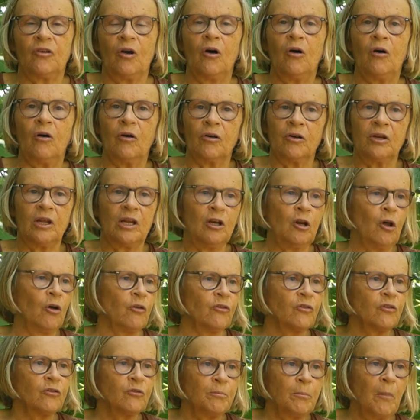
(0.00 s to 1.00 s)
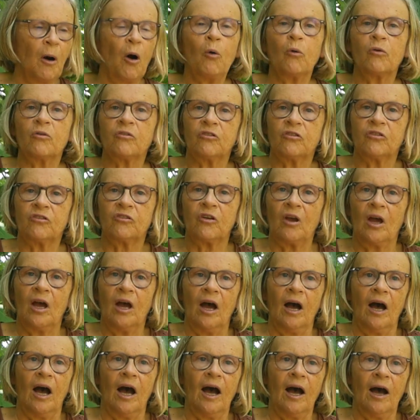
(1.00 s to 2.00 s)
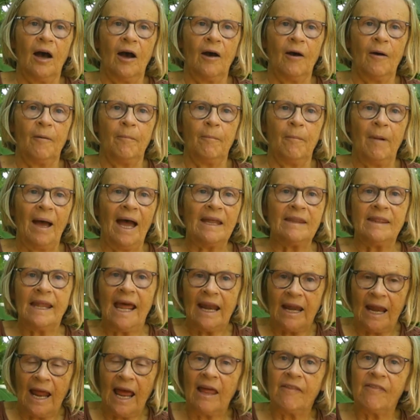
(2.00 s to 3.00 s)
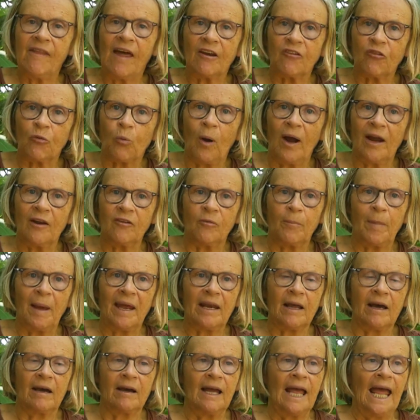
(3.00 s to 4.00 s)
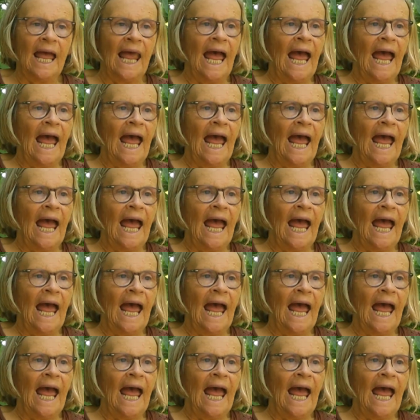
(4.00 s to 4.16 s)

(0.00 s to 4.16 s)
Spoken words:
on and lots of mulch, and that's why it's better.